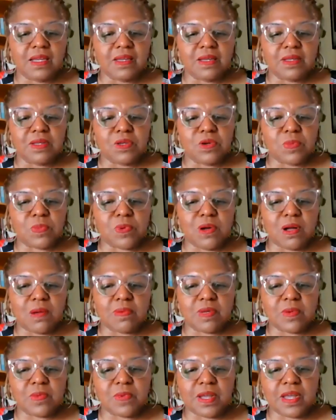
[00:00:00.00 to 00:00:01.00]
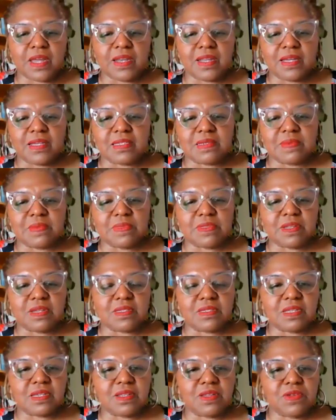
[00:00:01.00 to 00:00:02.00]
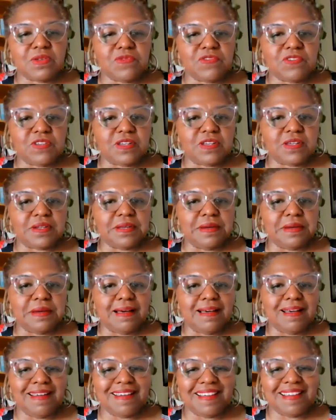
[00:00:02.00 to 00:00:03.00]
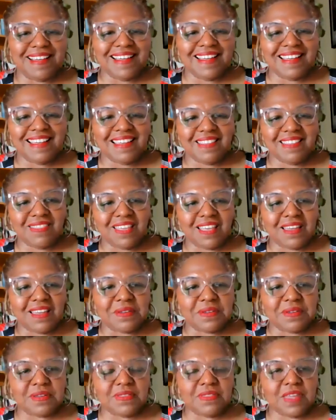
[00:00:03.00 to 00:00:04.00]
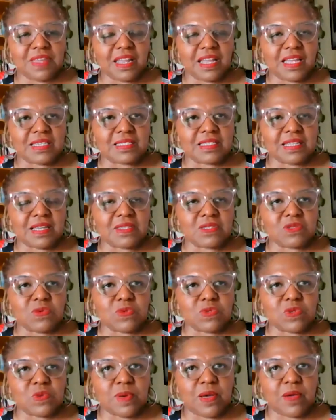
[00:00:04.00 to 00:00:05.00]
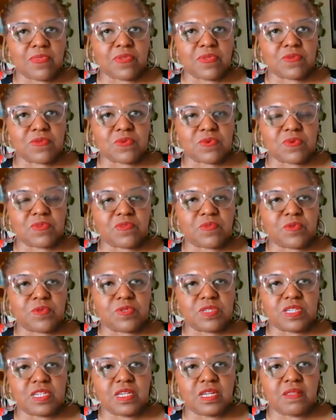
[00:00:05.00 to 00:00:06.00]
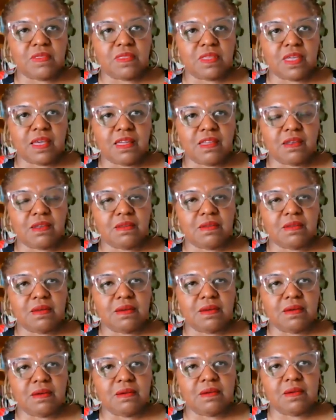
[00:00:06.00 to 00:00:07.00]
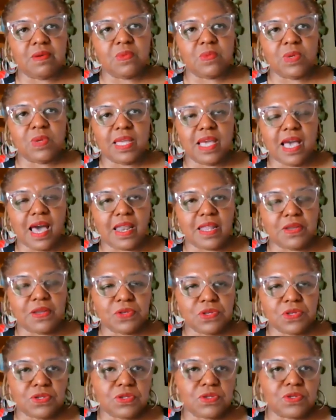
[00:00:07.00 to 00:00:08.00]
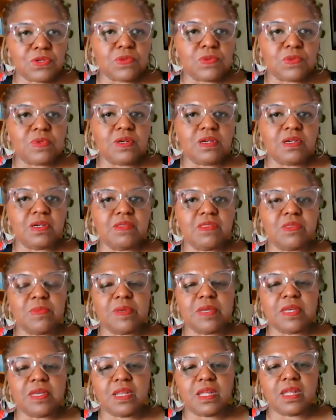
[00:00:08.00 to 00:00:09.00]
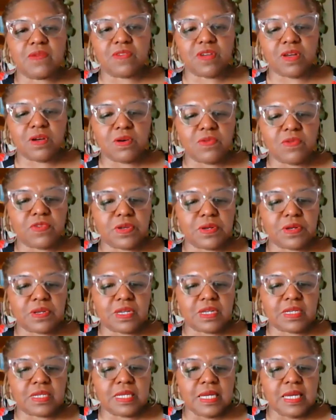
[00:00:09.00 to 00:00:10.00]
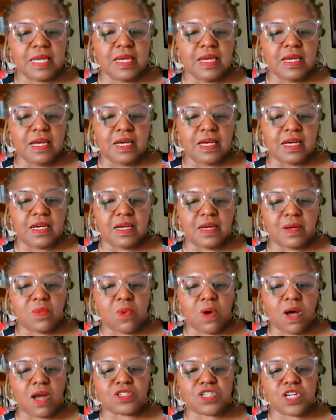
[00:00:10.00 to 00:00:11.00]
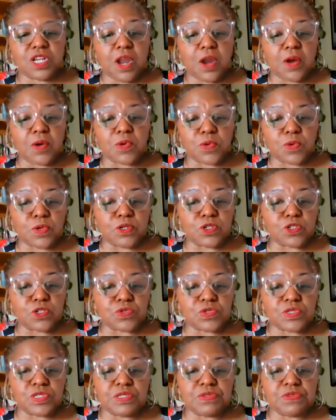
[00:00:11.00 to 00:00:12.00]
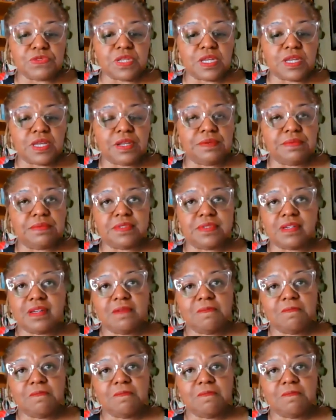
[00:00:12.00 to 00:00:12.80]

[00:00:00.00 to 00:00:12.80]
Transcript: you'll probably recognize some things that you've done in that essay. So it's about the sort of routine that we got into at the beginning of COVID, and washing our groceries and